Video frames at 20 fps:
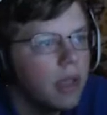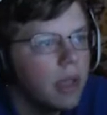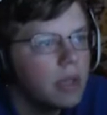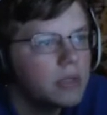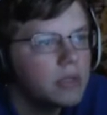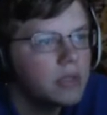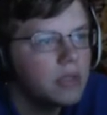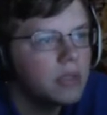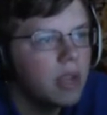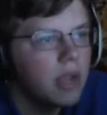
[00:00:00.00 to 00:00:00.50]

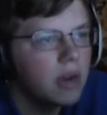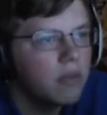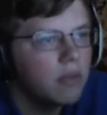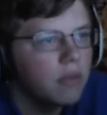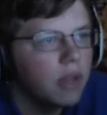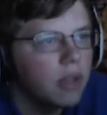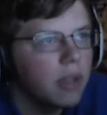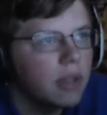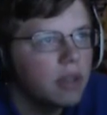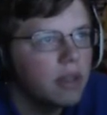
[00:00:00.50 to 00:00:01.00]
Yeah, it's just kind
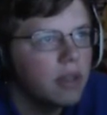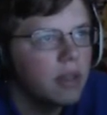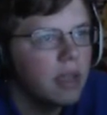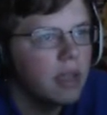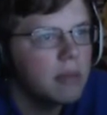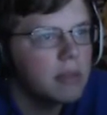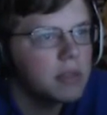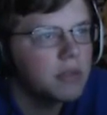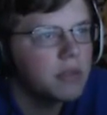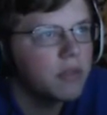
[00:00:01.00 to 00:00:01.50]
of like the
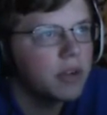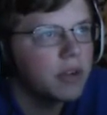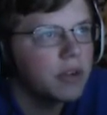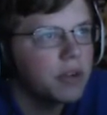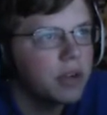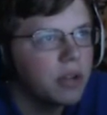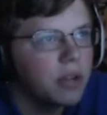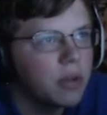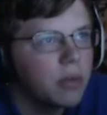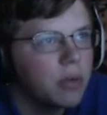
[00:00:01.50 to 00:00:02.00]
lamest
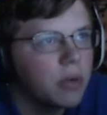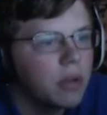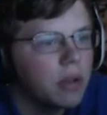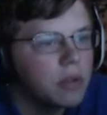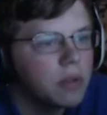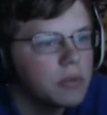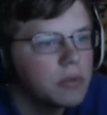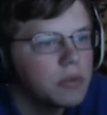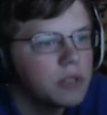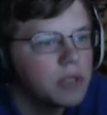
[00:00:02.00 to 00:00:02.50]
victory in the
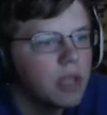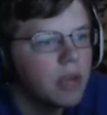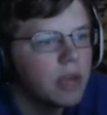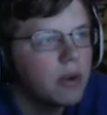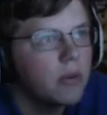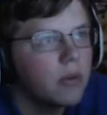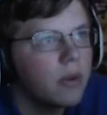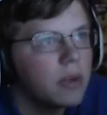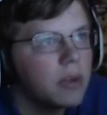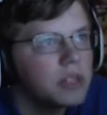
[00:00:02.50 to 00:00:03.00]
world. We just
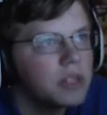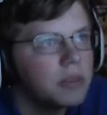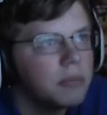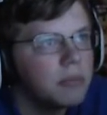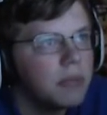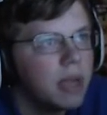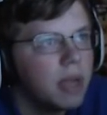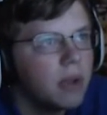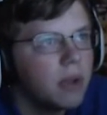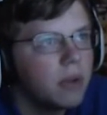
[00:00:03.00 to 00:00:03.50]
kind of rushed
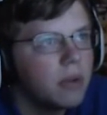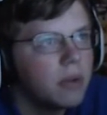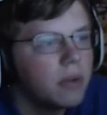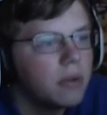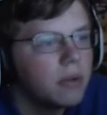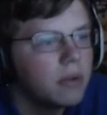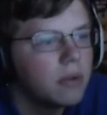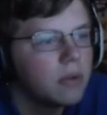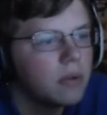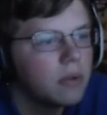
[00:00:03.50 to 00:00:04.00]
him
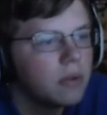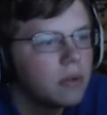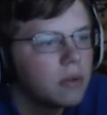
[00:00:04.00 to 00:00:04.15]
down.